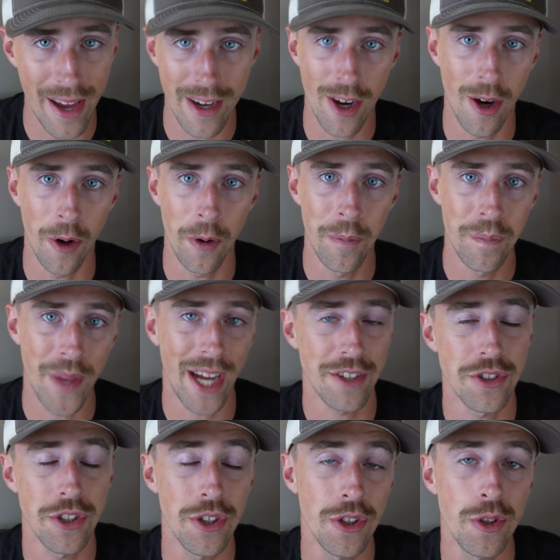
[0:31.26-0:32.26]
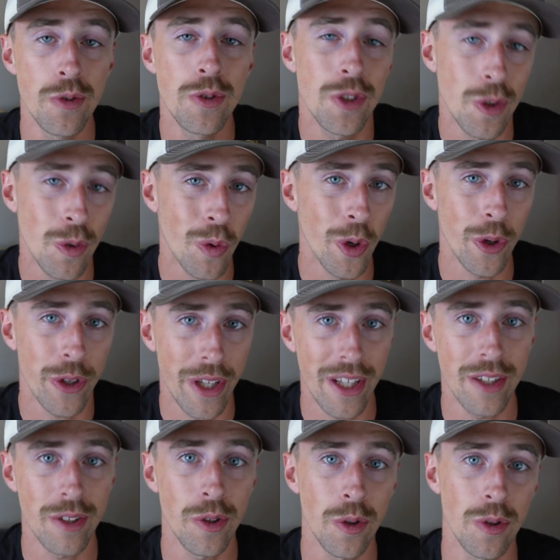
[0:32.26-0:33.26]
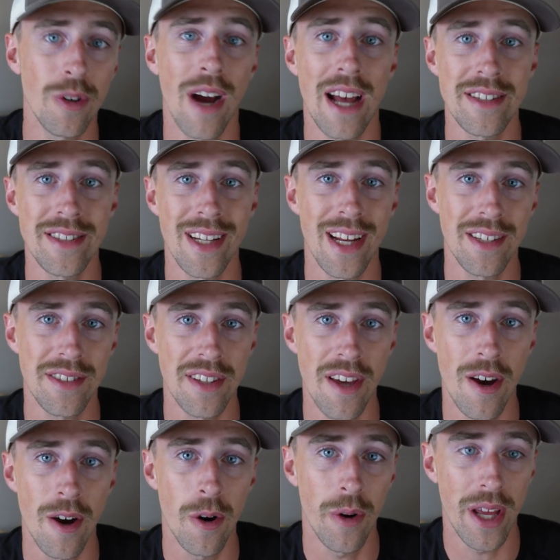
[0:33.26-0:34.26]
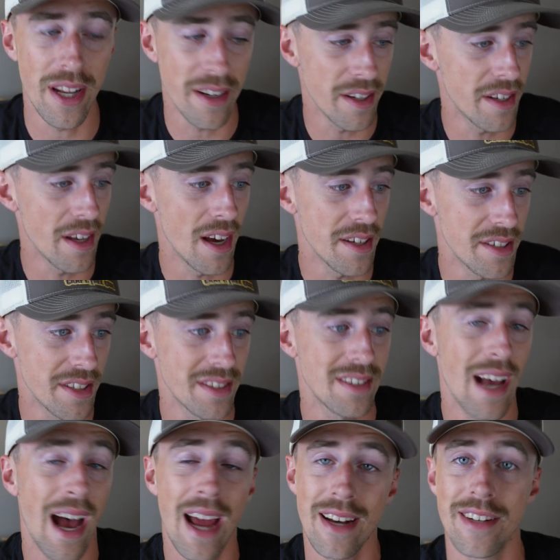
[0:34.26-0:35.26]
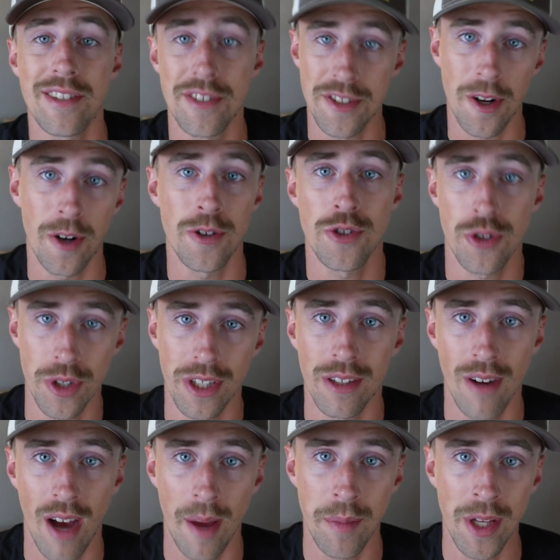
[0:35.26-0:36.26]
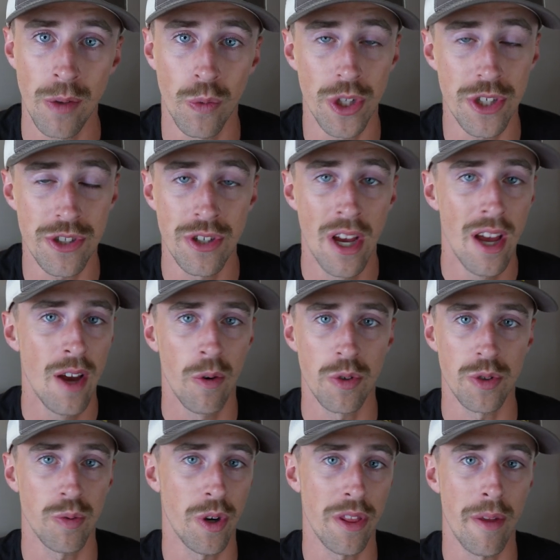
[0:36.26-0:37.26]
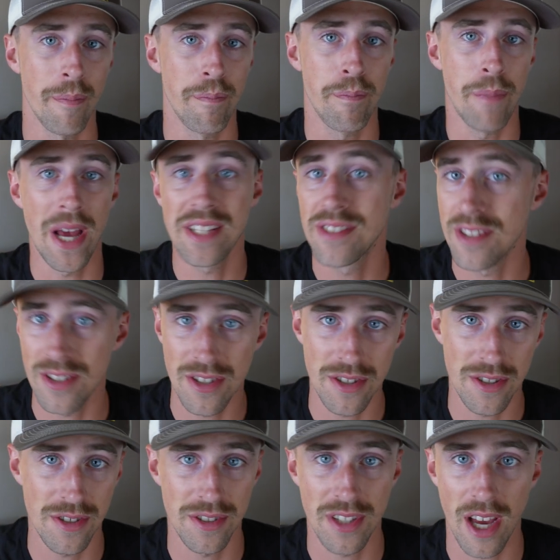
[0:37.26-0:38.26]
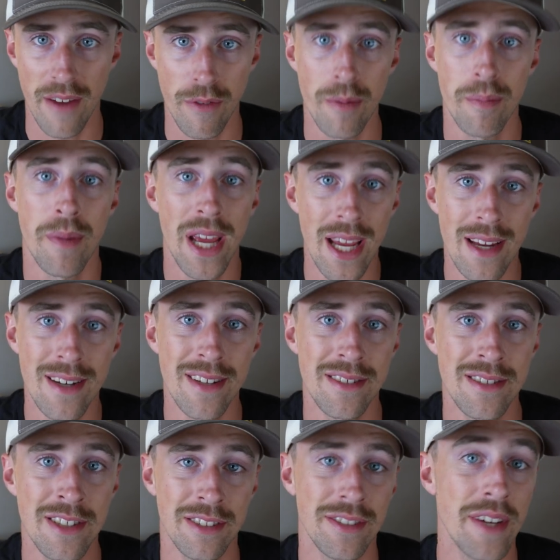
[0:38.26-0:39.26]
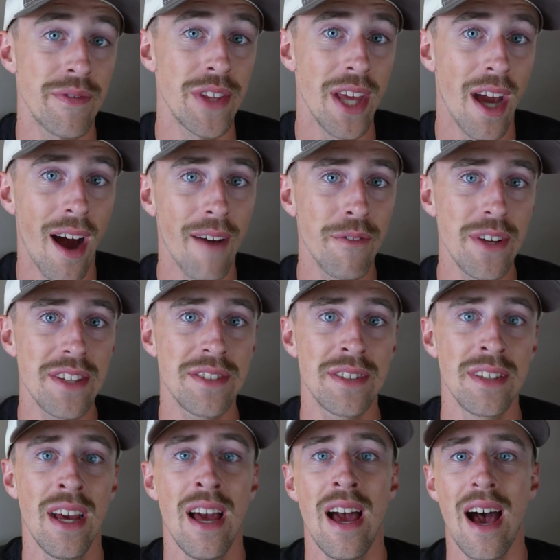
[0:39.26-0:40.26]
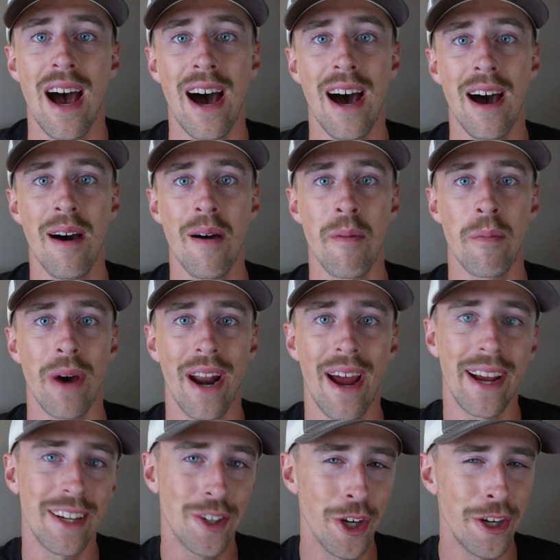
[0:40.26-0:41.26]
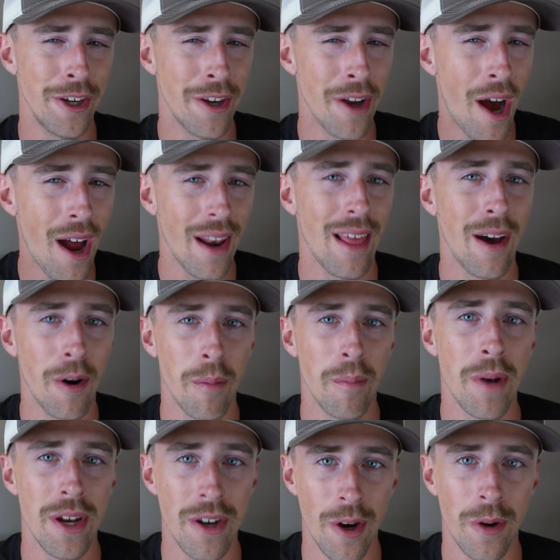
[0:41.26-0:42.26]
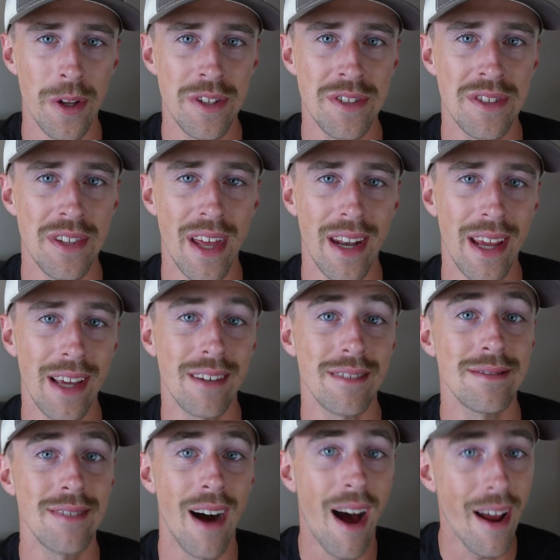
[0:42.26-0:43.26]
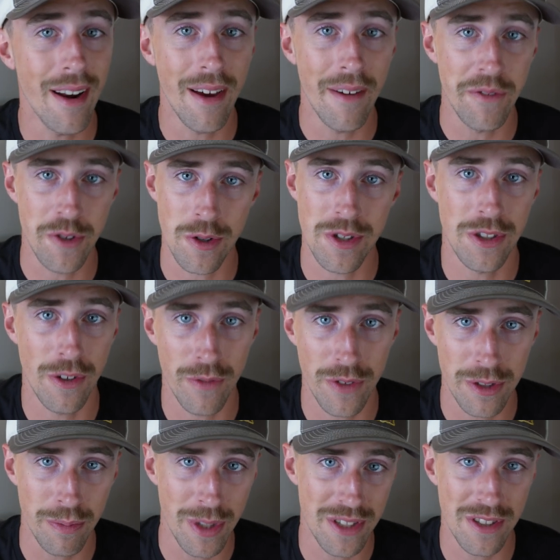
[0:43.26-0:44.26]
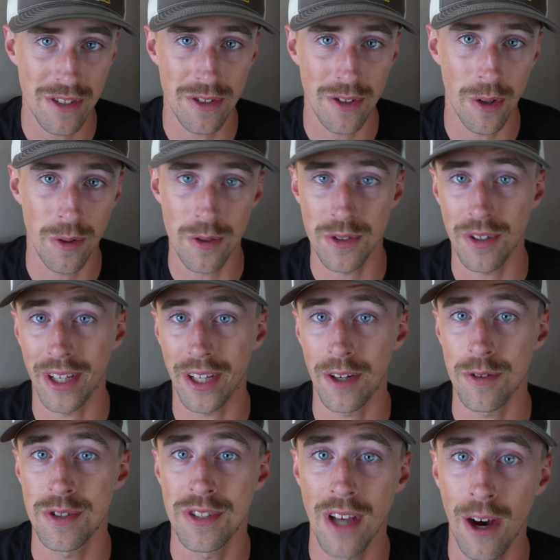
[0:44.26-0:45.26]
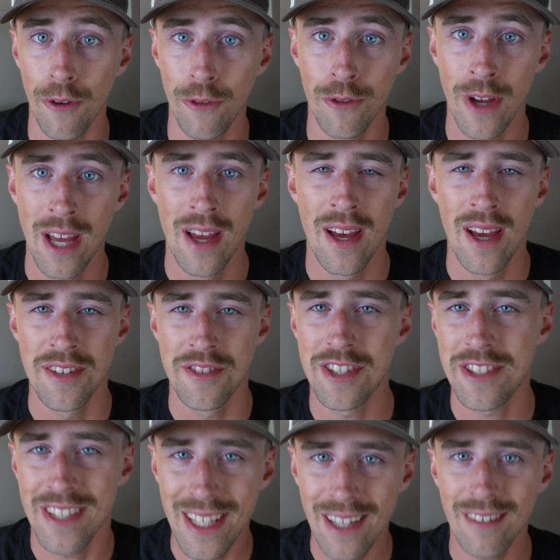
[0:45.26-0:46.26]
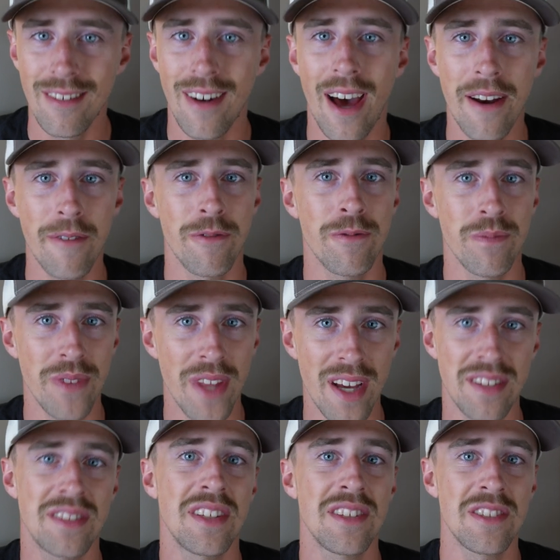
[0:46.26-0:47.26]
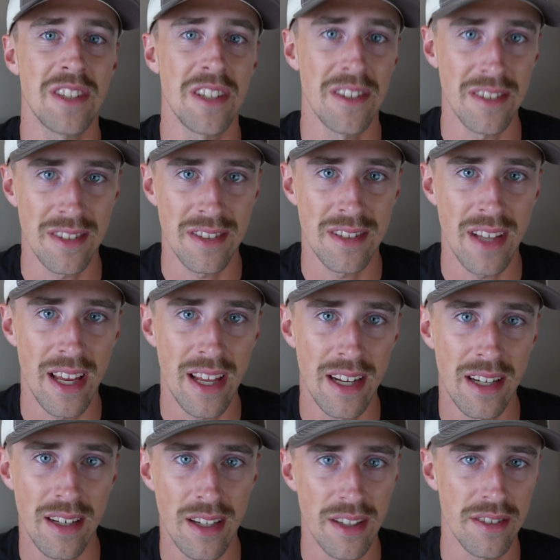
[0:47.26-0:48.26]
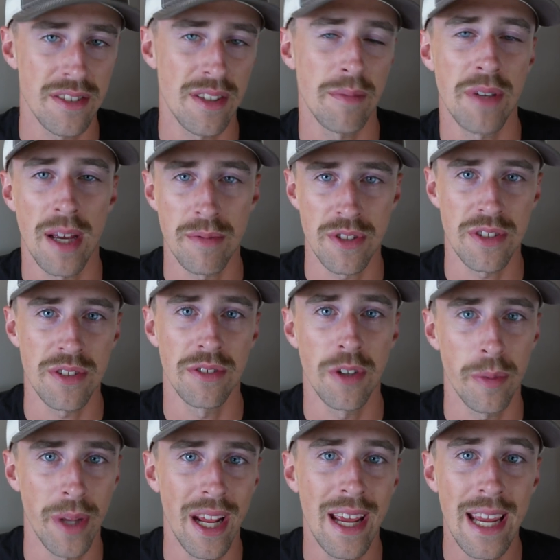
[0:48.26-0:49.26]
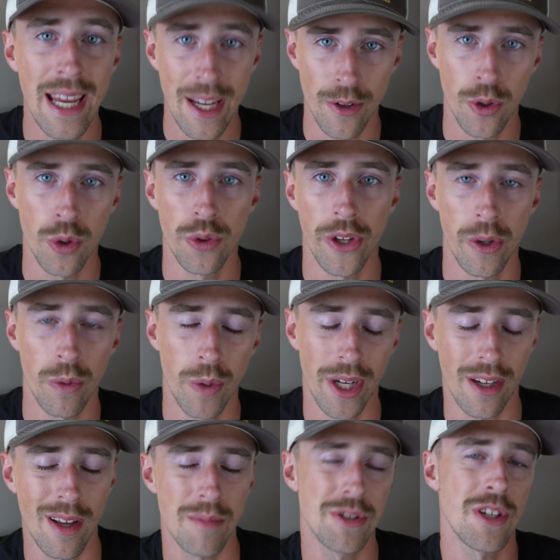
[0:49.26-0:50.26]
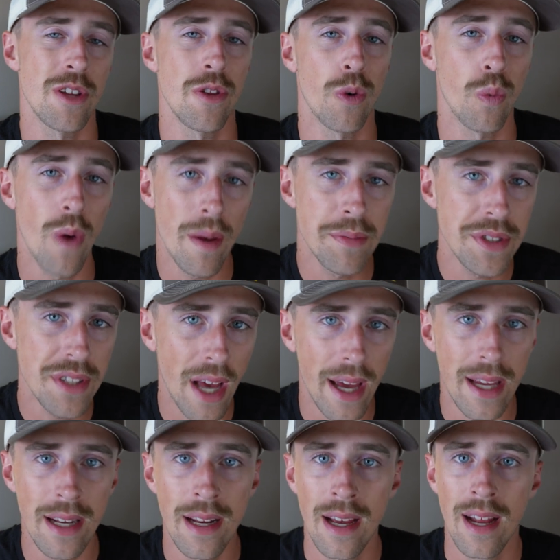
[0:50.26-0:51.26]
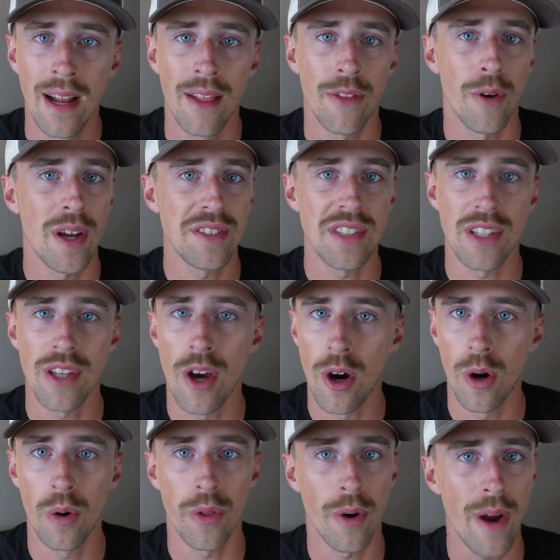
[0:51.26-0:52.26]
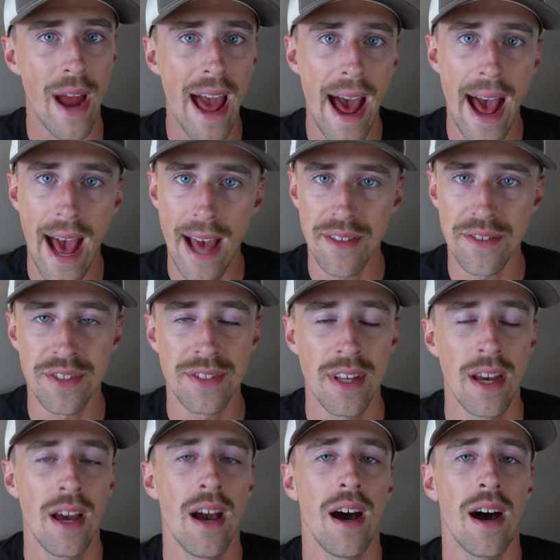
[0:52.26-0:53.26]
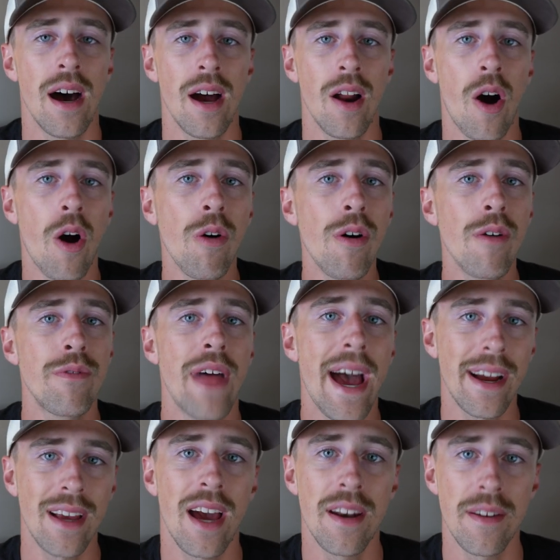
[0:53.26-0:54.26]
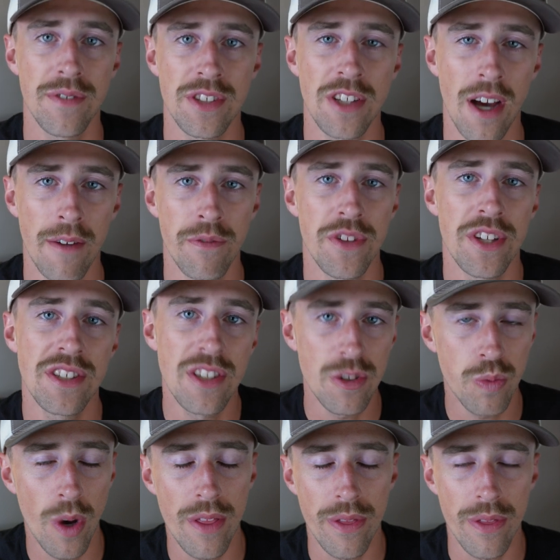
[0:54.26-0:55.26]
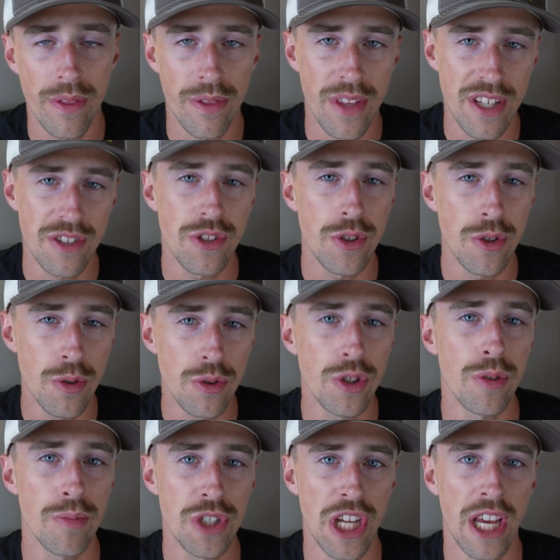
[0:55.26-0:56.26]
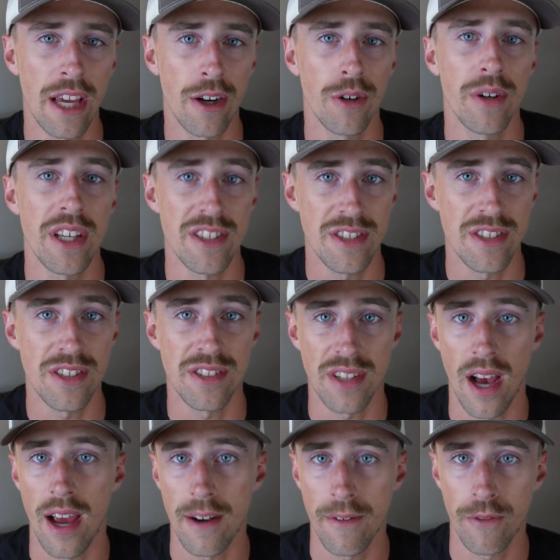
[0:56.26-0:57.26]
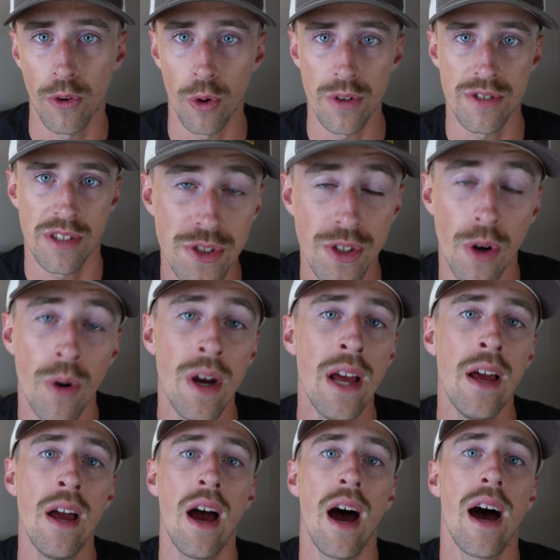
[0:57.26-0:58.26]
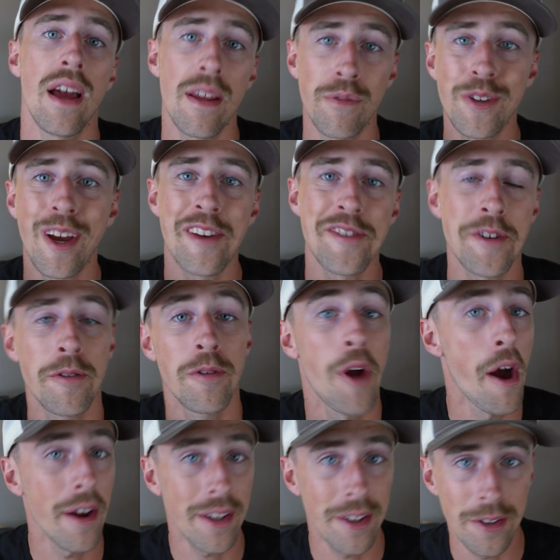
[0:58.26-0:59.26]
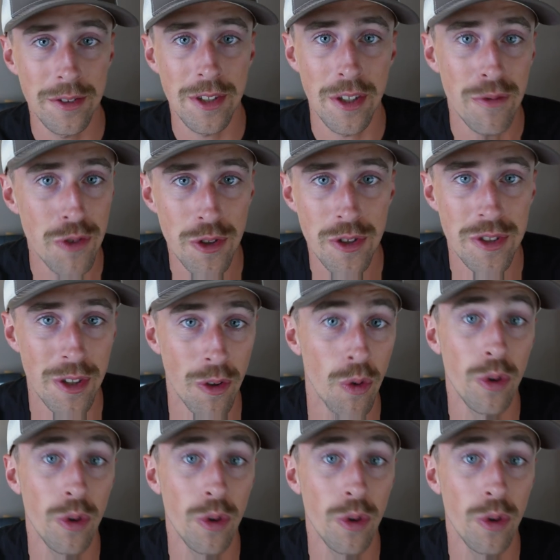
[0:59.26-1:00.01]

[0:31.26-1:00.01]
Idaho. I actually used to work in Google Ads and SEO and decided to start tree climbing, which was one of the best decisions I ever made to leave the office. But I could not help but notice that a lot of tree service business owners like yourself just need a lot of assistance and sometimes just a little bit of hand-holding when it comes to their website, their SEO, their ads, all of that kind of stuff. This is what this YouTube channel is designed for. So if you guys are not guilty of treason,